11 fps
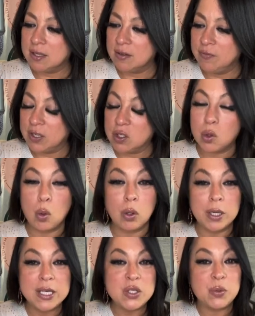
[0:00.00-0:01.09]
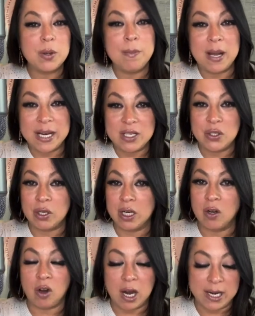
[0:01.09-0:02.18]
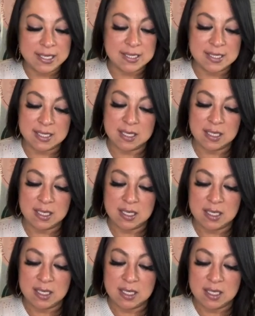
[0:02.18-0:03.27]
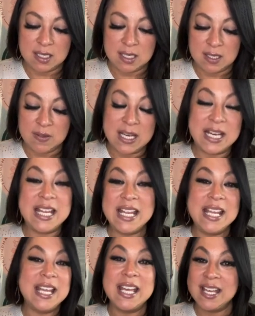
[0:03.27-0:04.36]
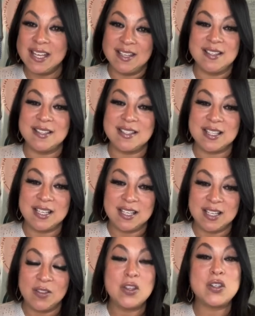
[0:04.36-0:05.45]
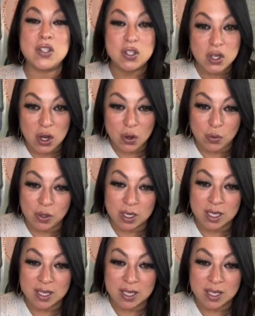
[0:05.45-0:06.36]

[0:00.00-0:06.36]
victorious reminder in Christ that he is the stone